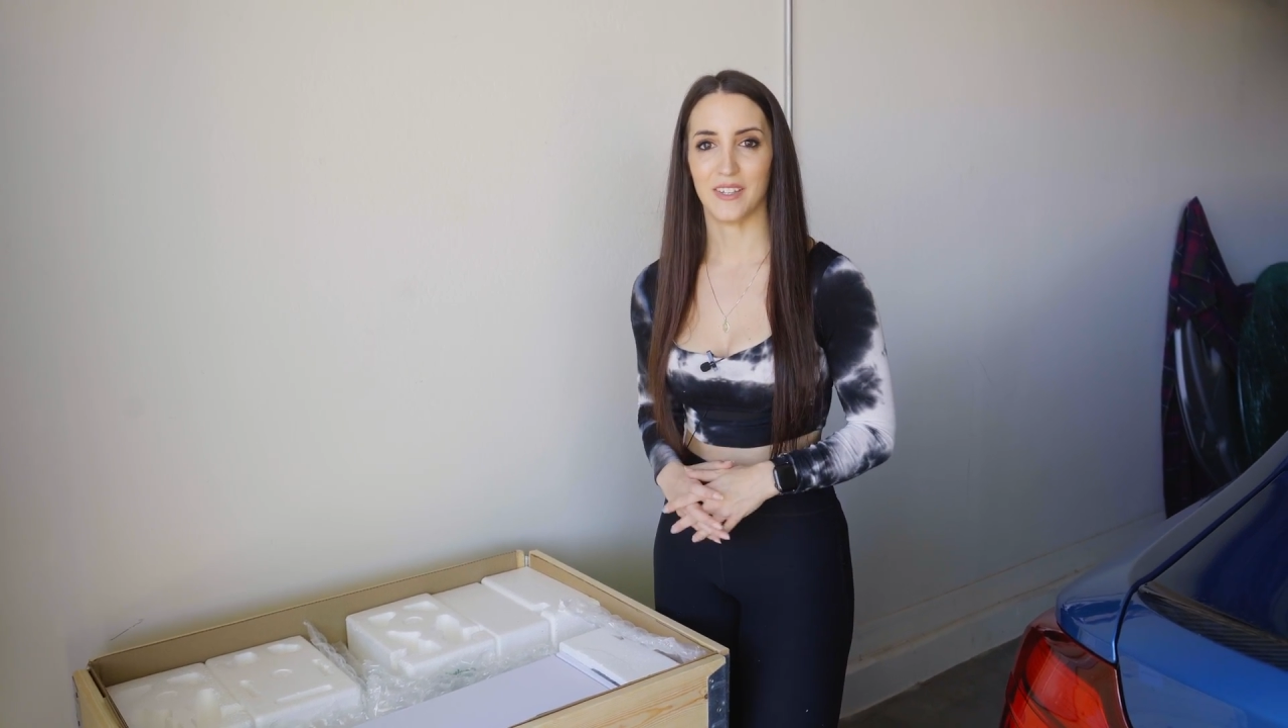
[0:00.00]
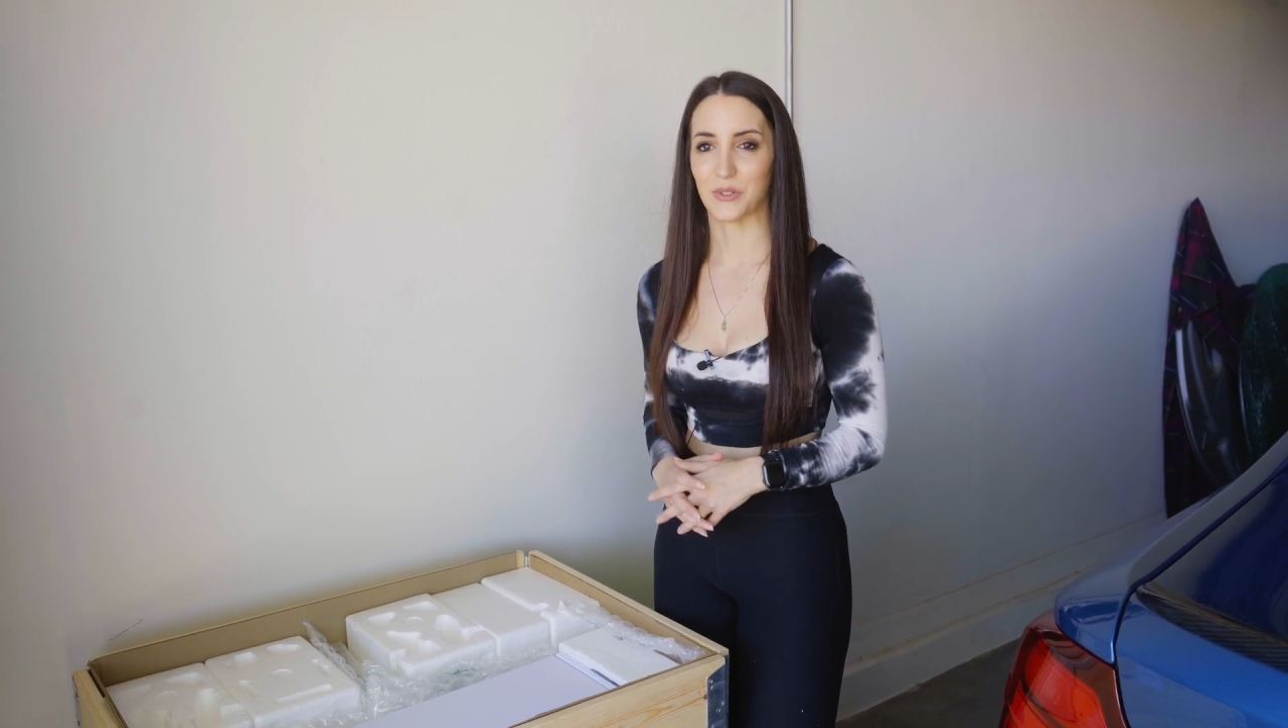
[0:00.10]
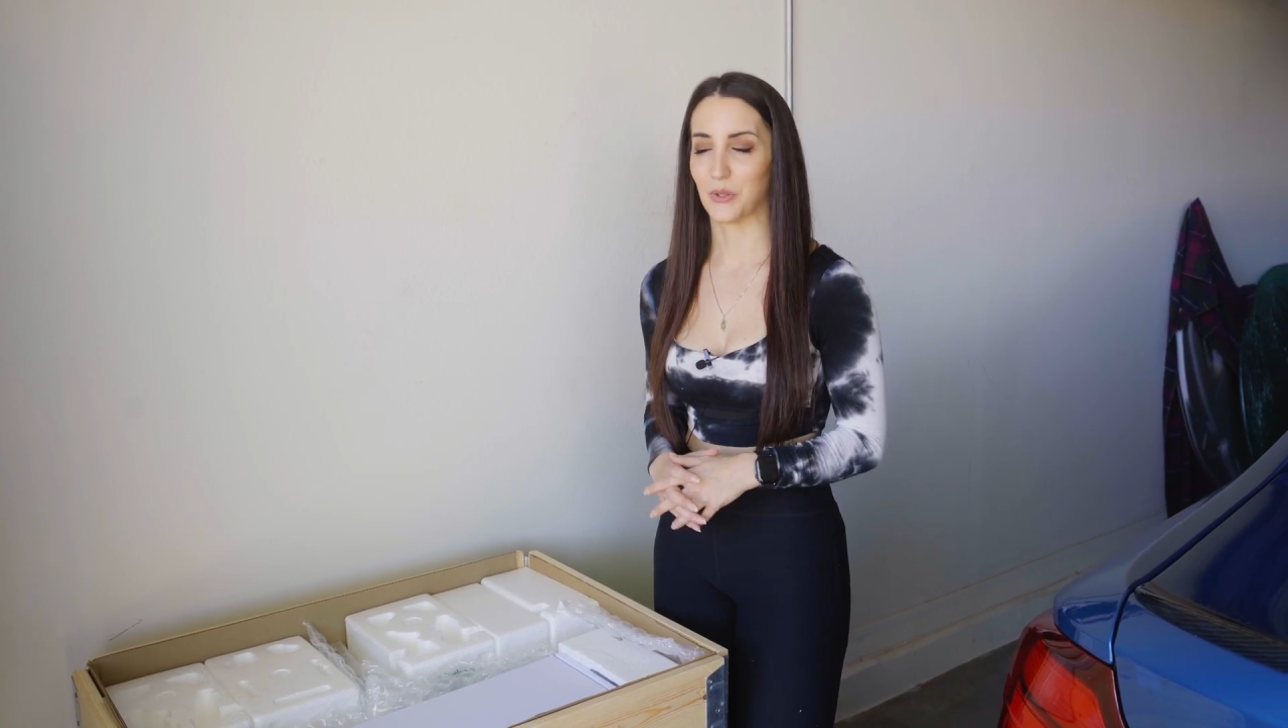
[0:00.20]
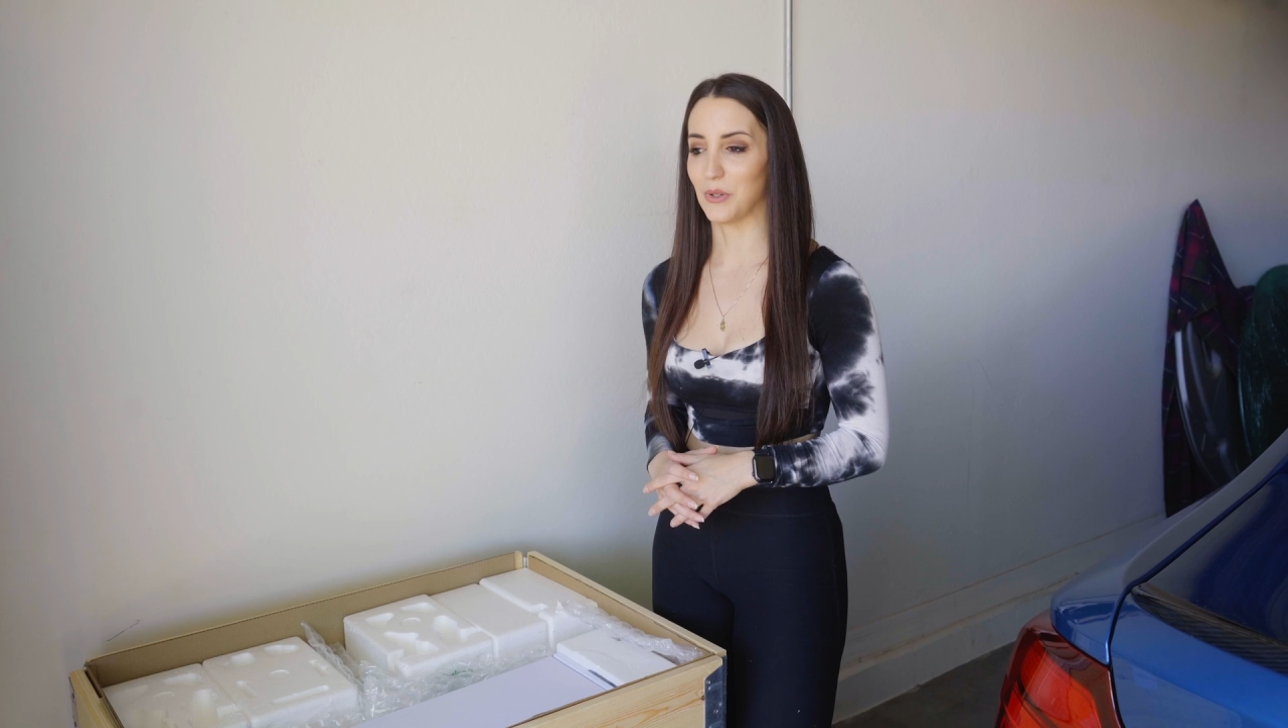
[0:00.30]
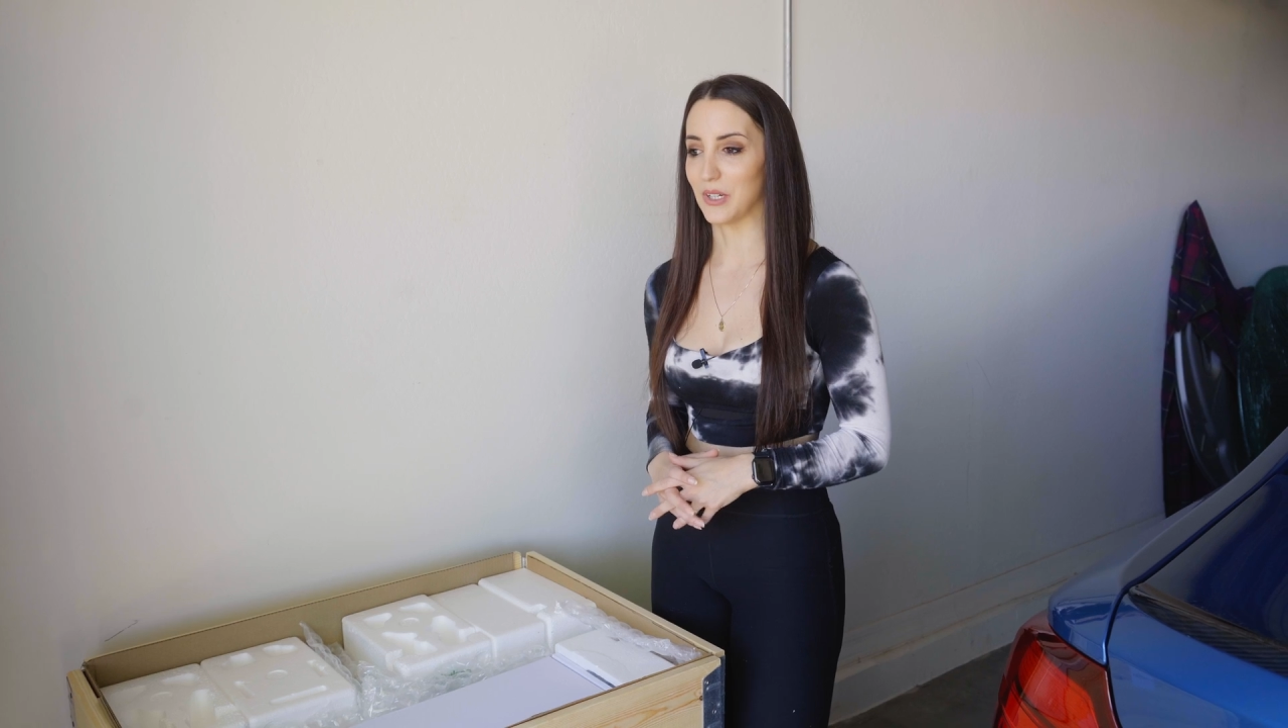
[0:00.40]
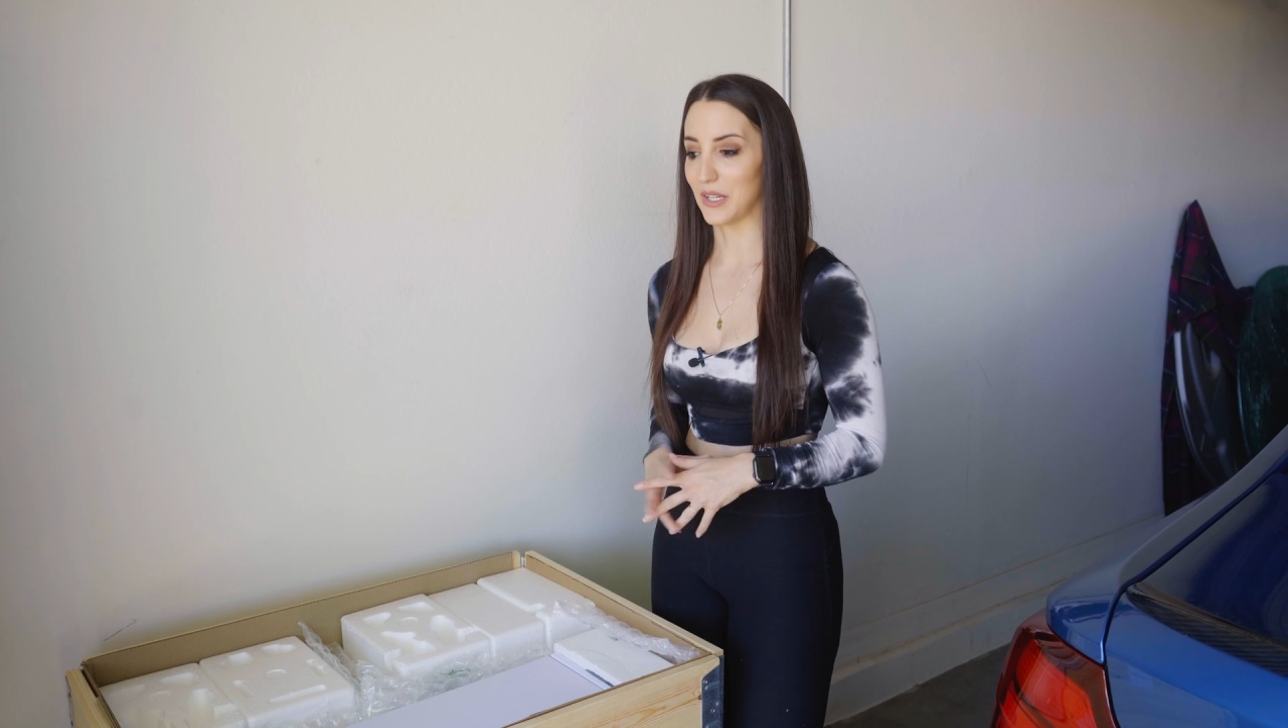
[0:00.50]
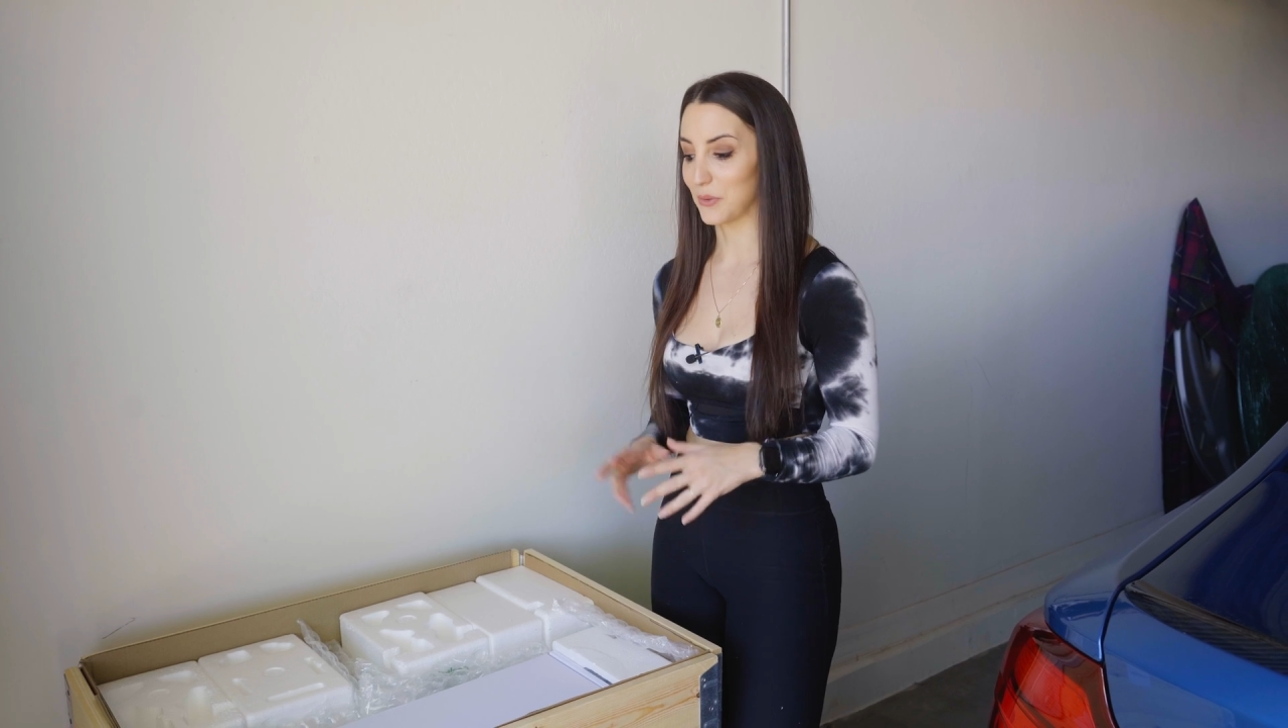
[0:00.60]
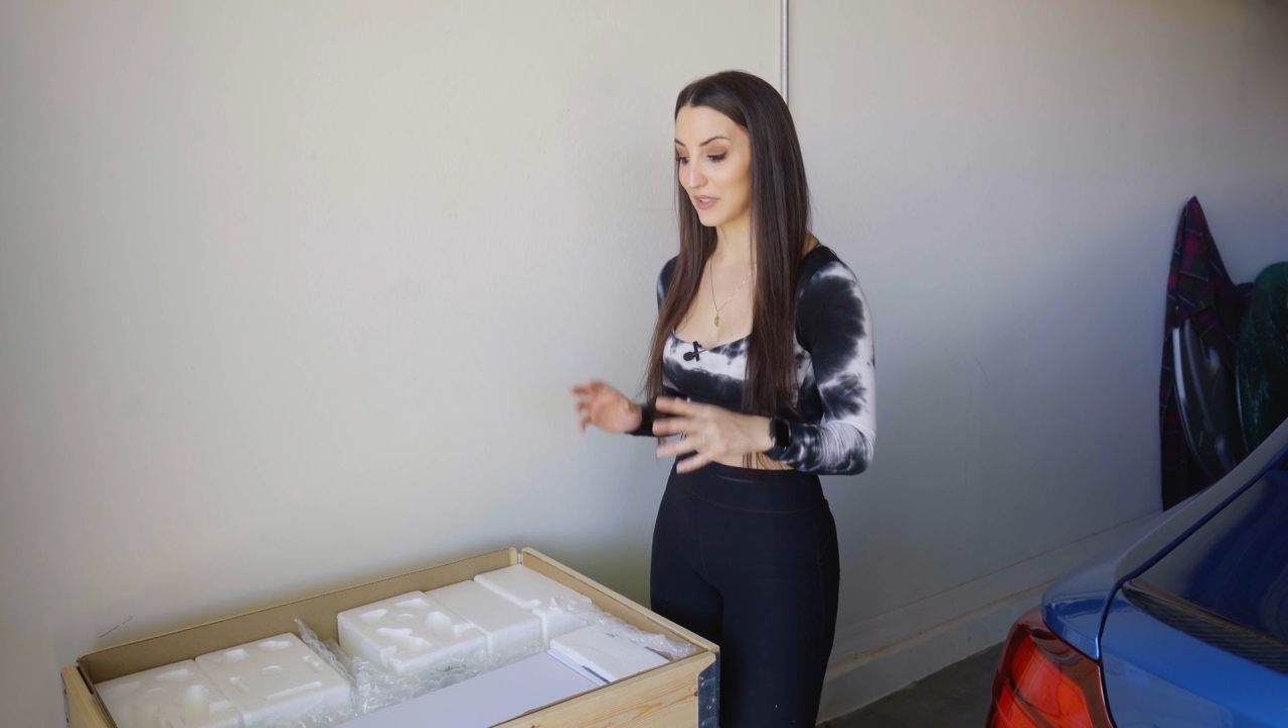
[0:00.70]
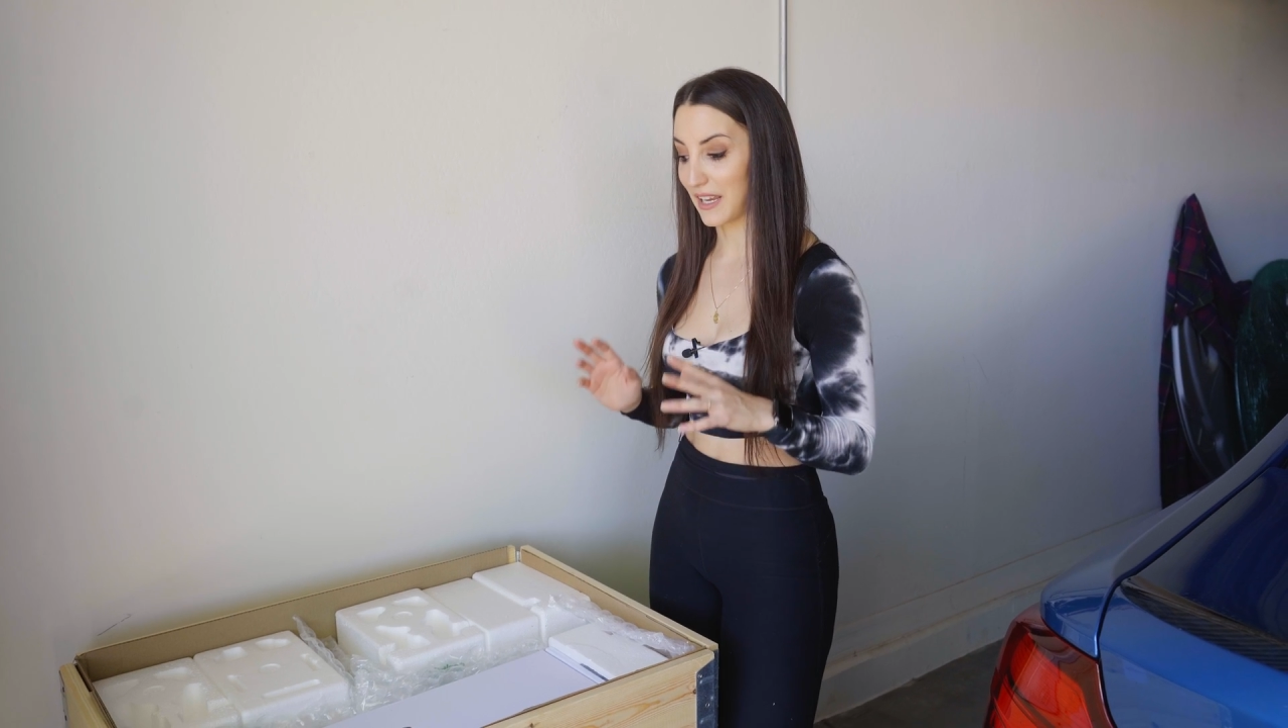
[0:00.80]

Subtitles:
so it would